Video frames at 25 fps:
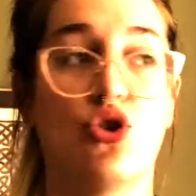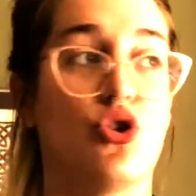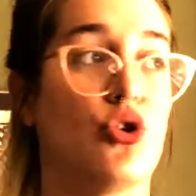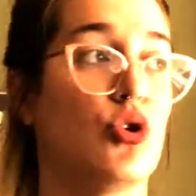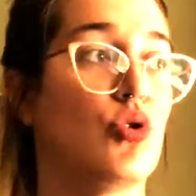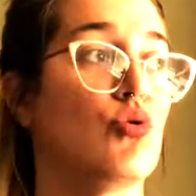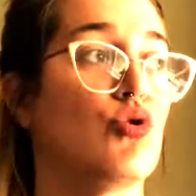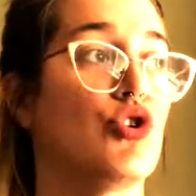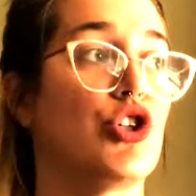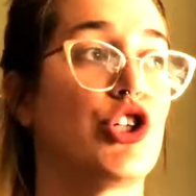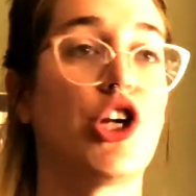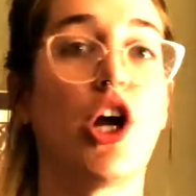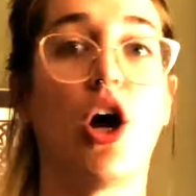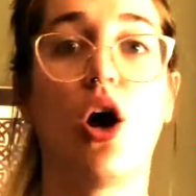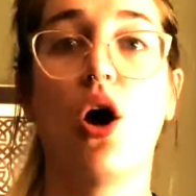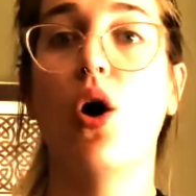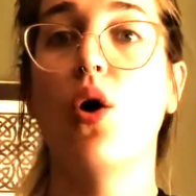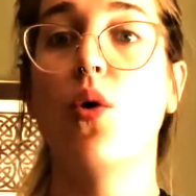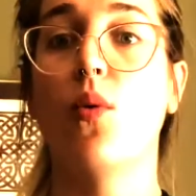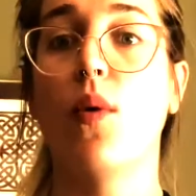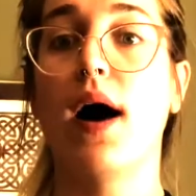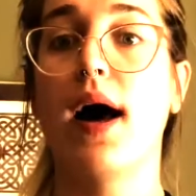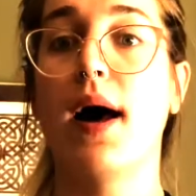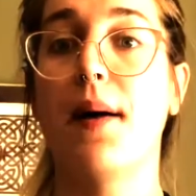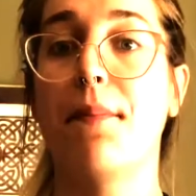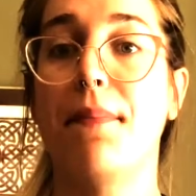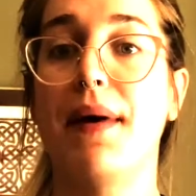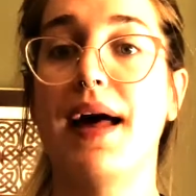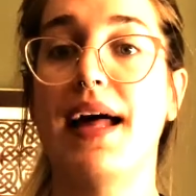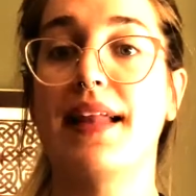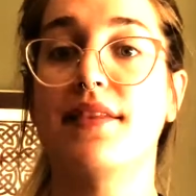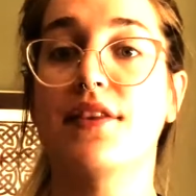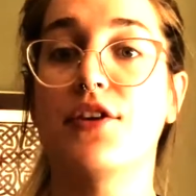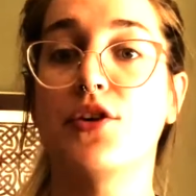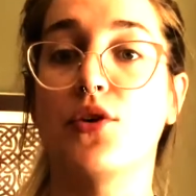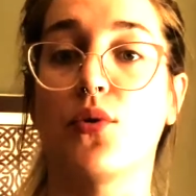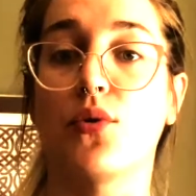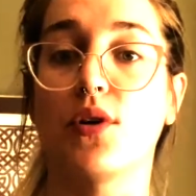to show up
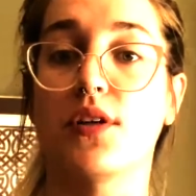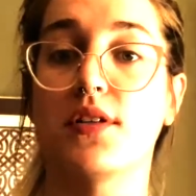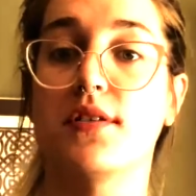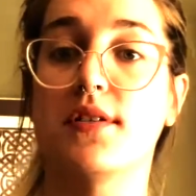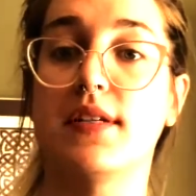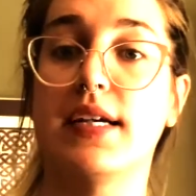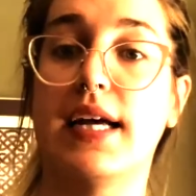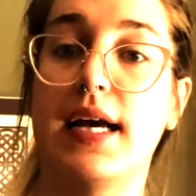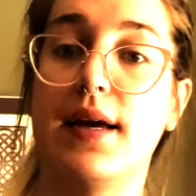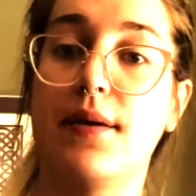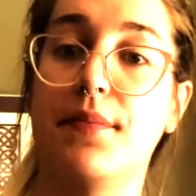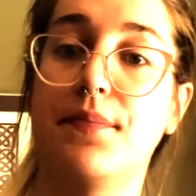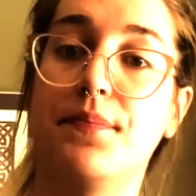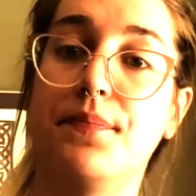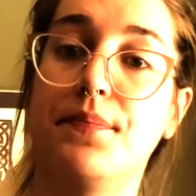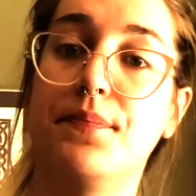at the doorstep.